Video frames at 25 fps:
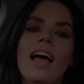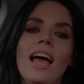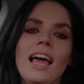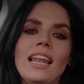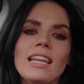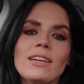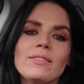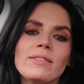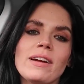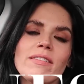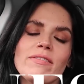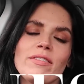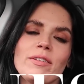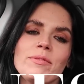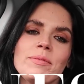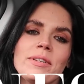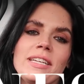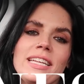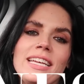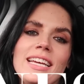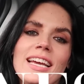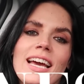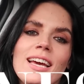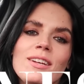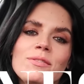Hello
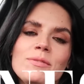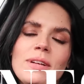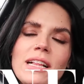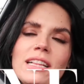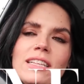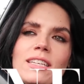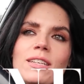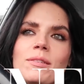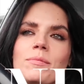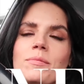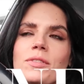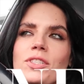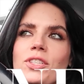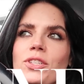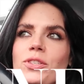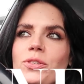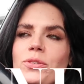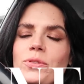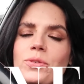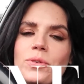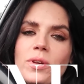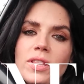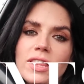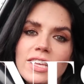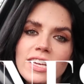everybody and welcome
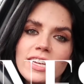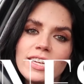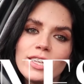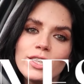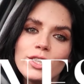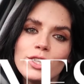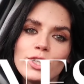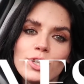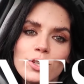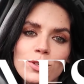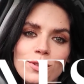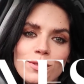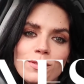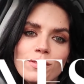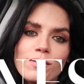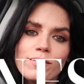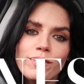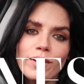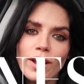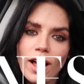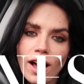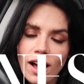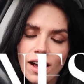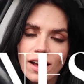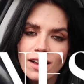to the new
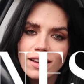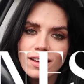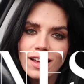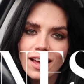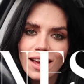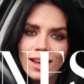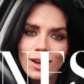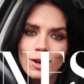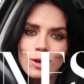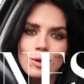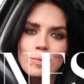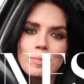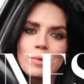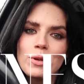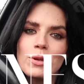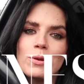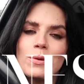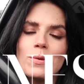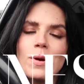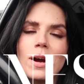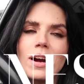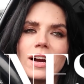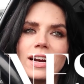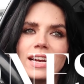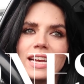vlog. I hope
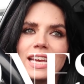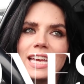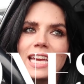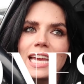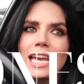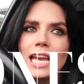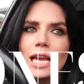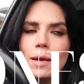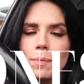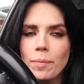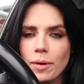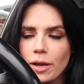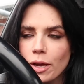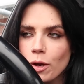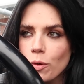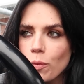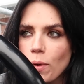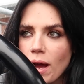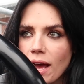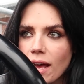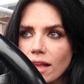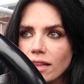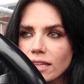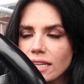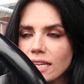you are keeping
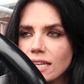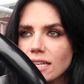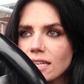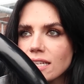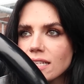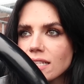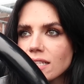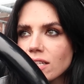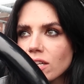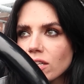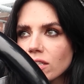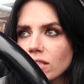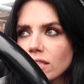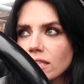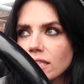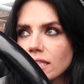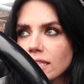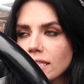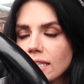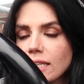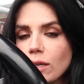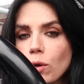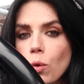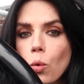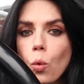well. It is
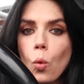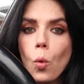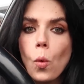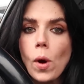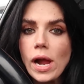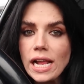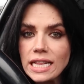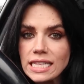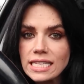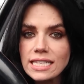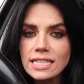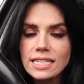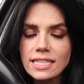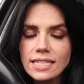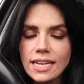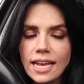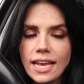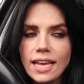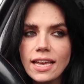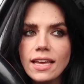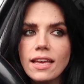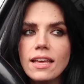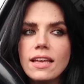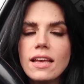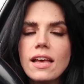currently
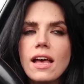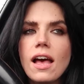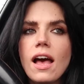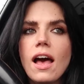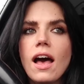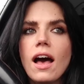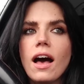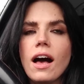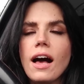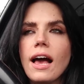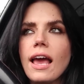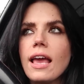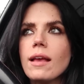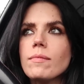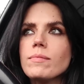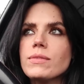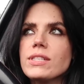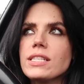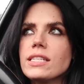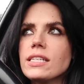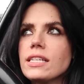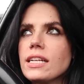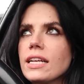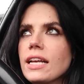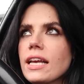Wednesday. I am
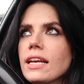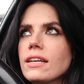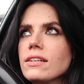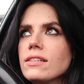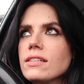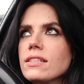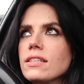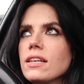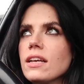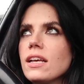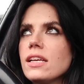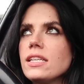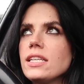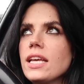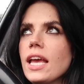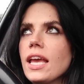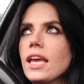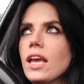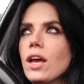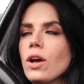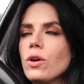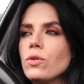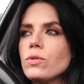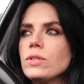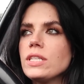sitting outside a
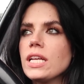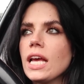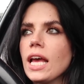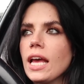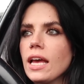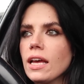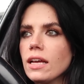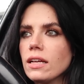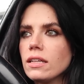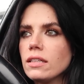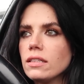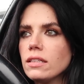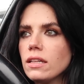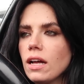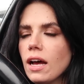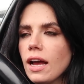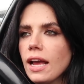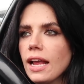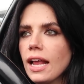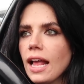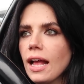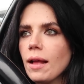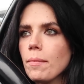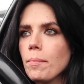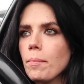hotel. I
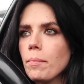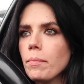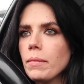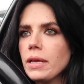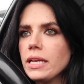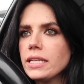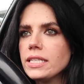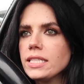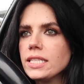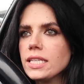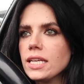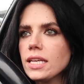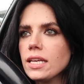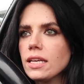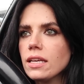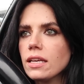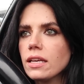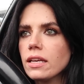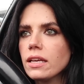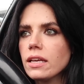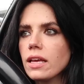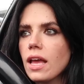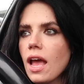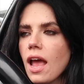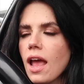am
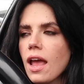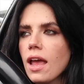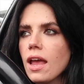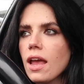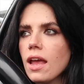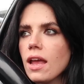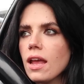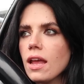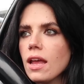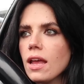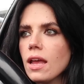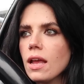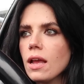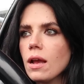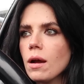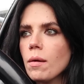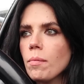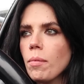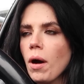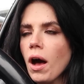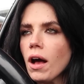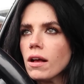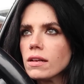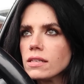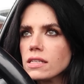meeting a
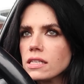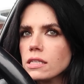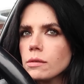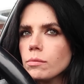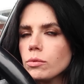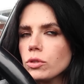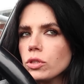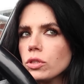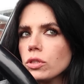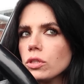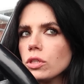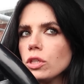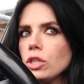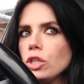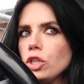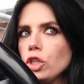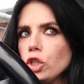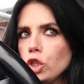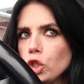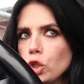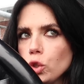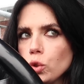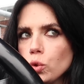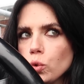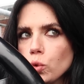possible
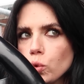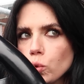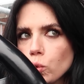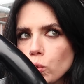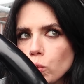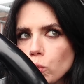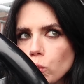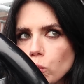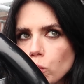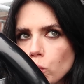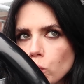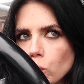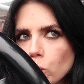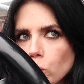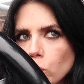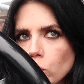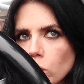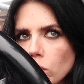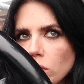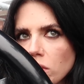new